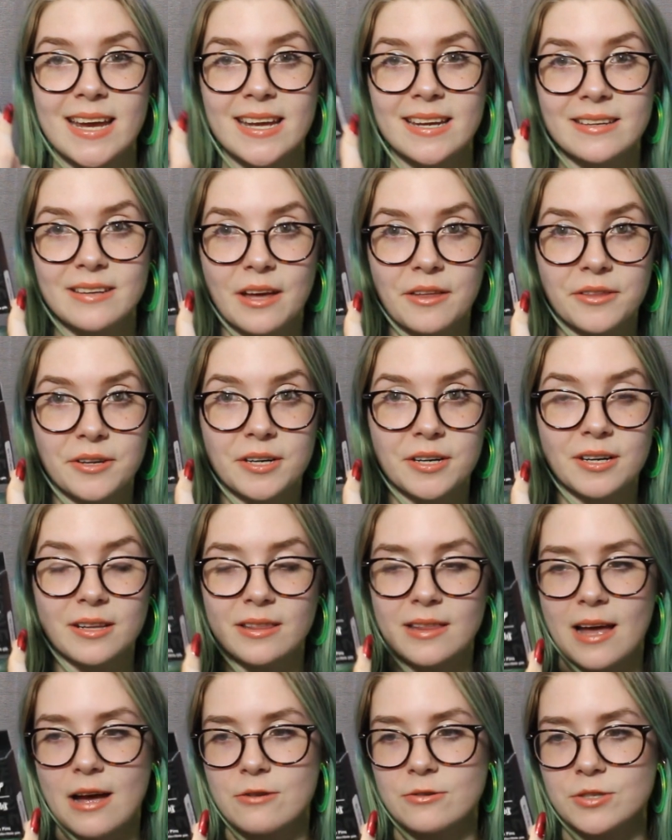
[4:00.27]
another
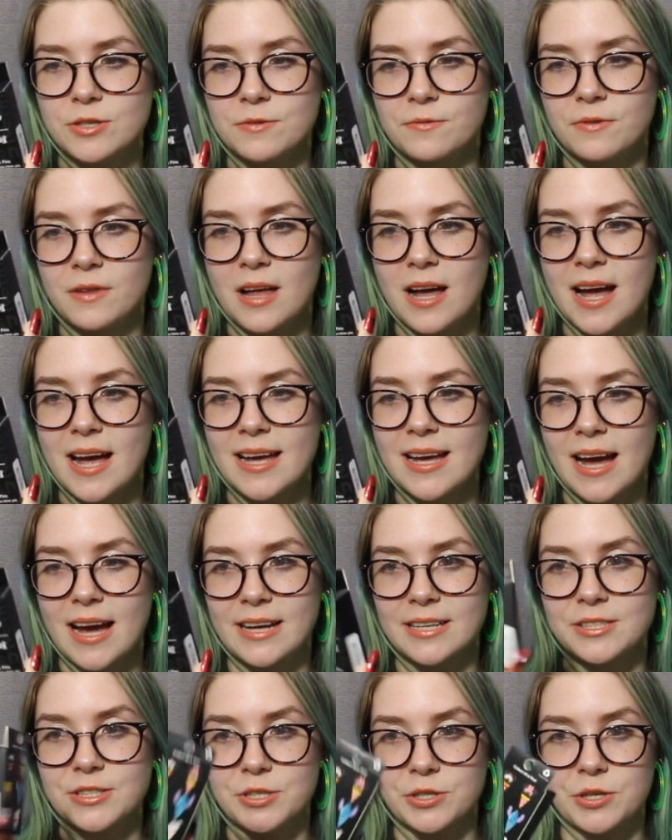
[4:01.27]
Loungefly
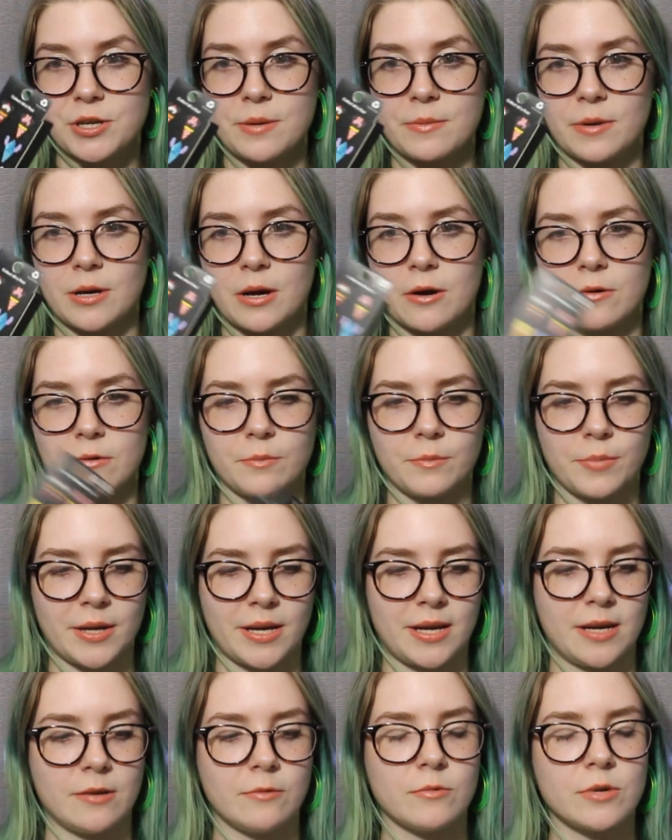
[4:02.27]
ice cream cone
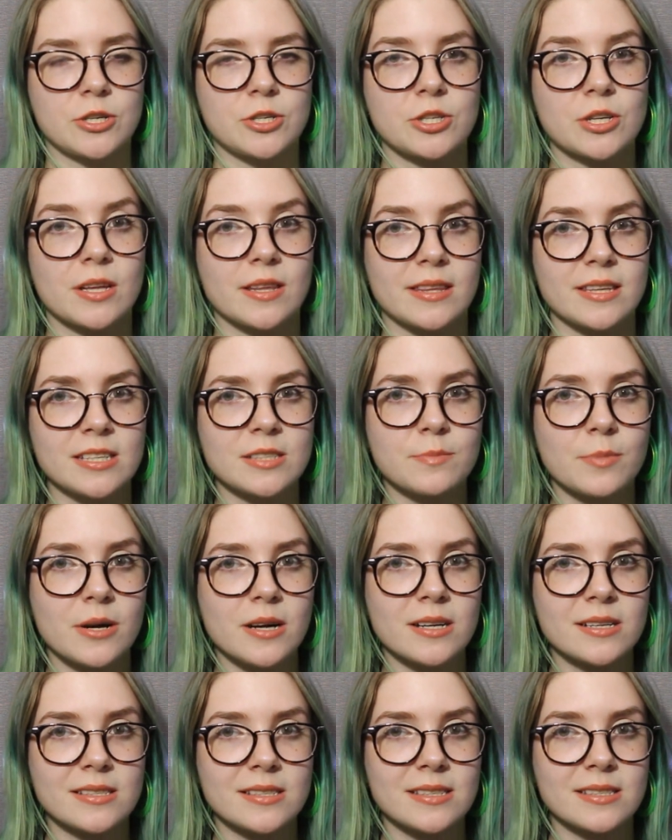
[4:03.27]
pin, which this
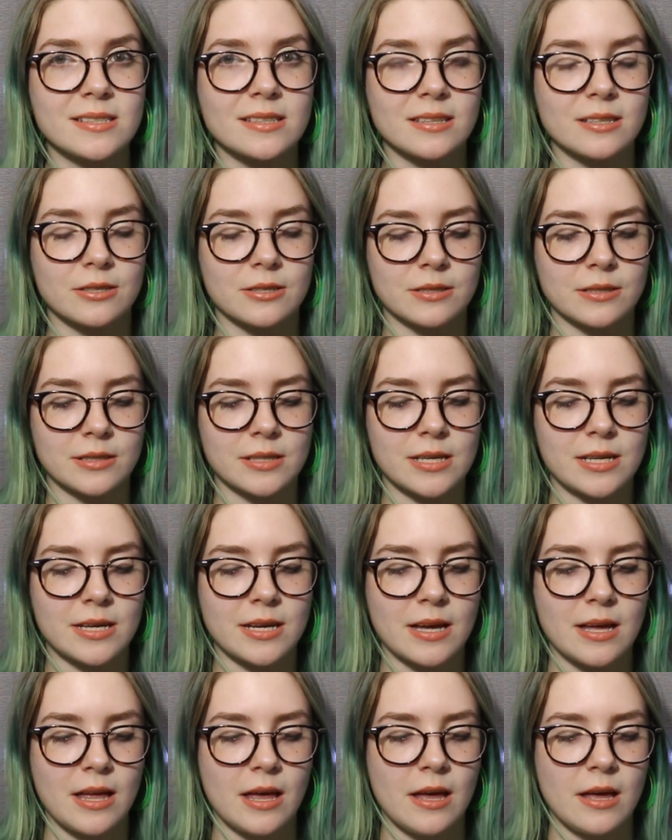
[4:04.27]
box is
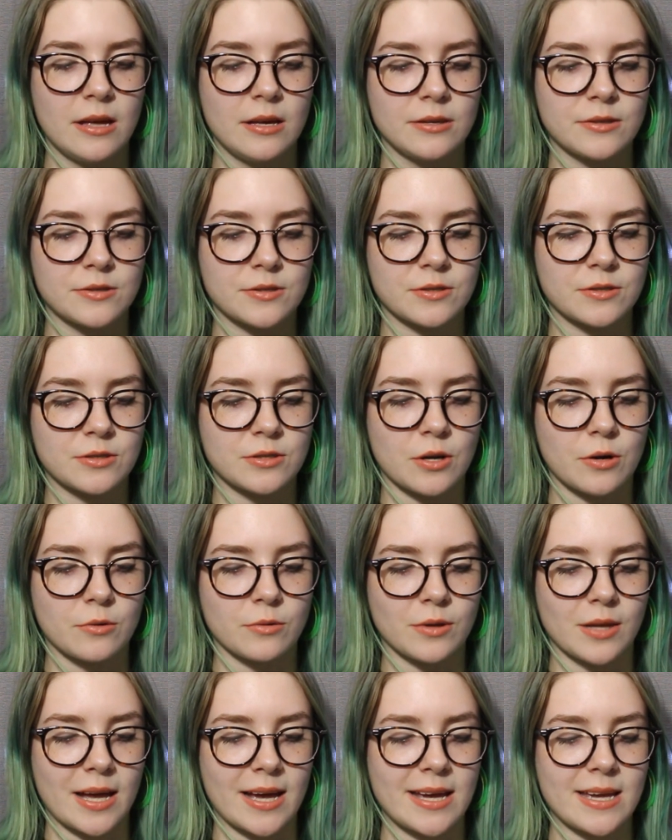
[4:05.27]
literally so
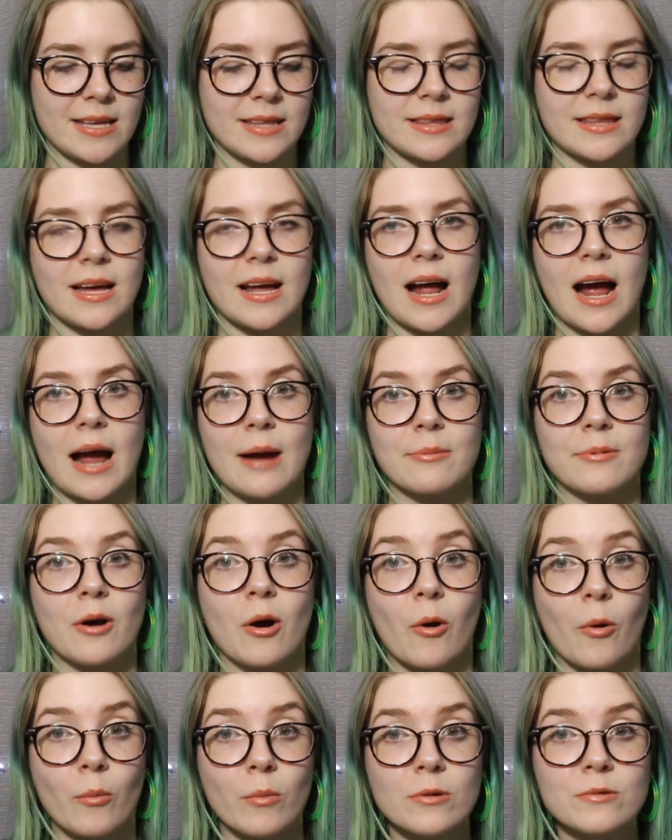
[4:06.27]
light that
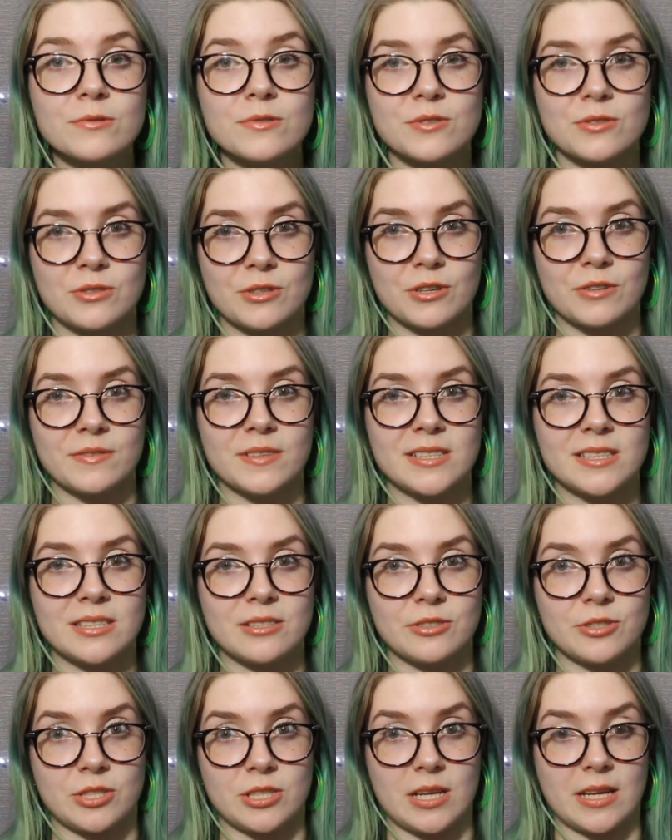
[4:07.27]
I'm almost nervous
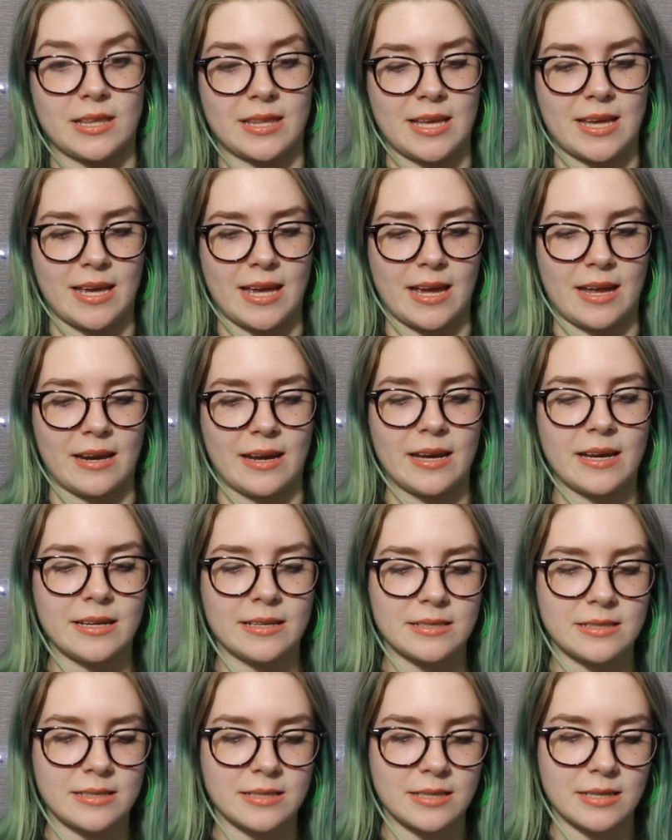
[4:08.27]
there's nothing in
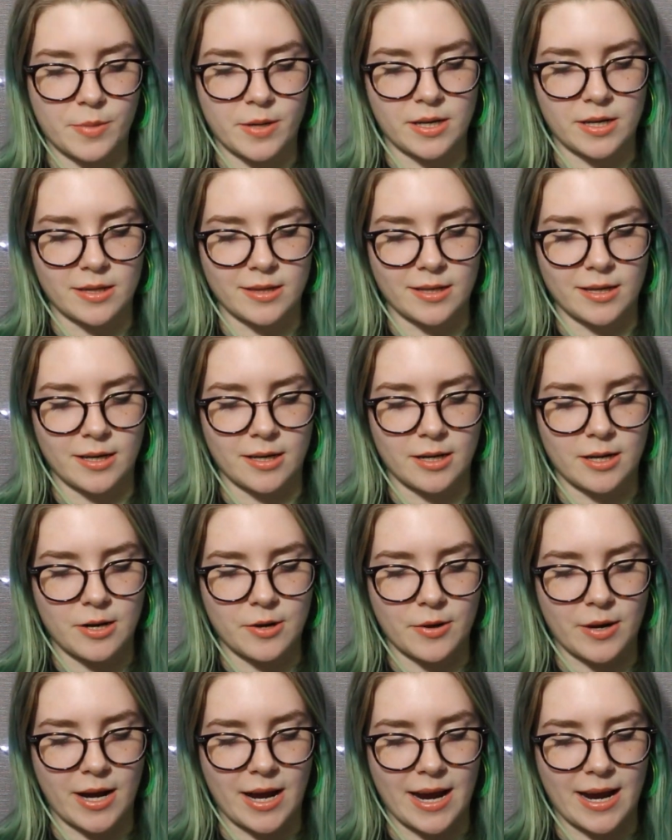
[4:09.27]
it. Pin in there.
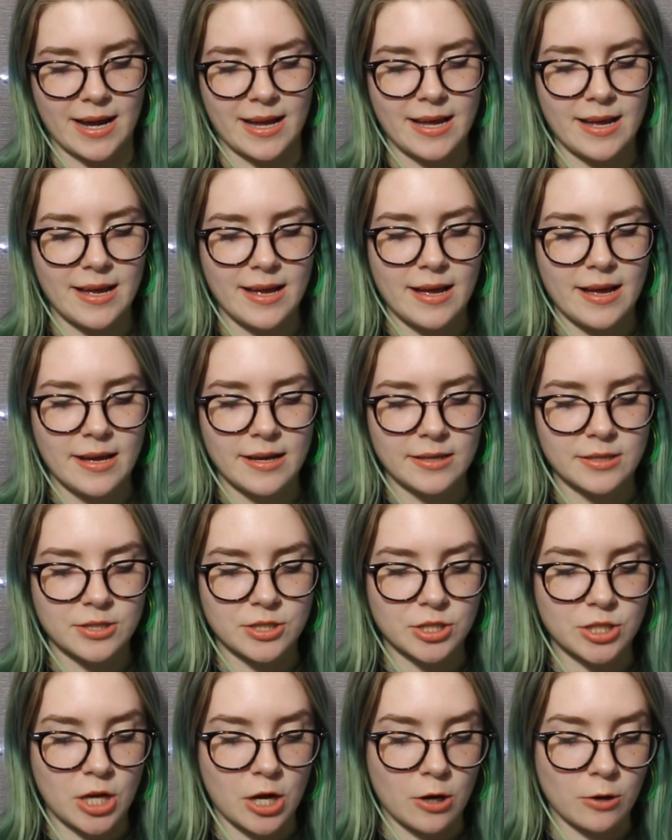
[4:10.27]
Okay.
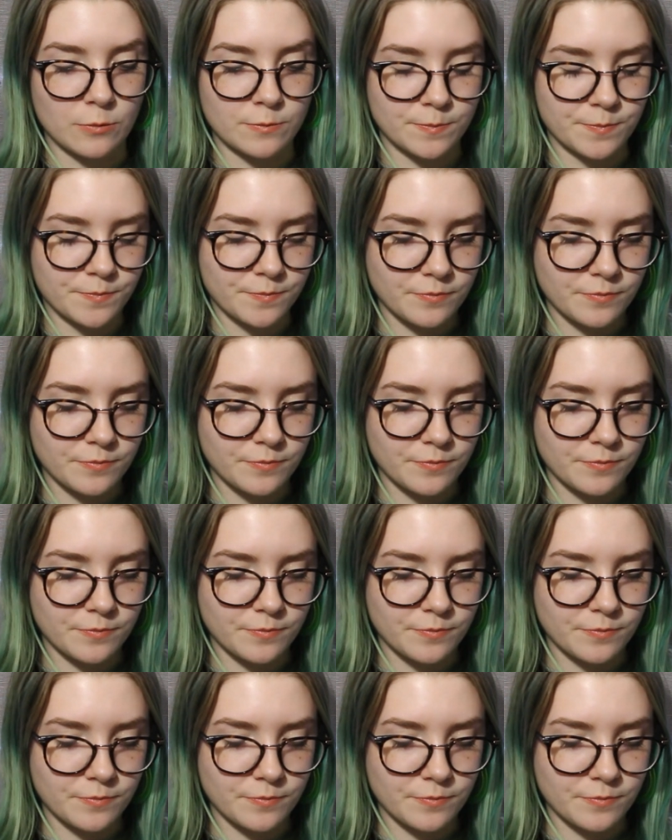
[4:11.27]
So